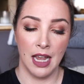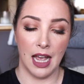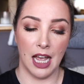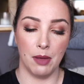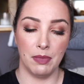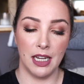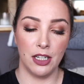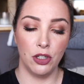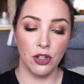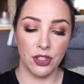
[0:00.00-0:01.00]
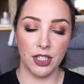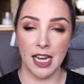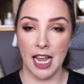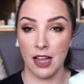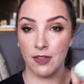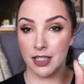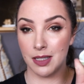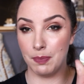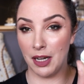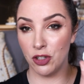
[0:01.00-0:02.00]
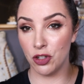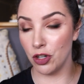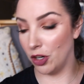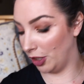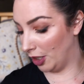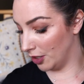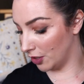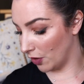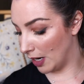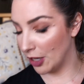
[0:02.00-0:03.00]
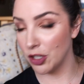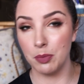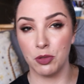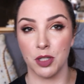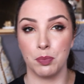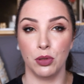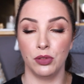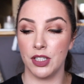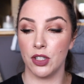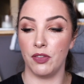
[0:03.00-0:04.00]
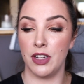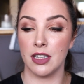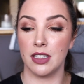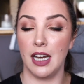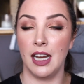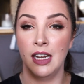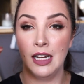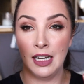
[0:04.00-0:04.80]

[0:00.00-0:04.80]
Um, it used to have a sponge on it, so I actually just pulled this off yesterday.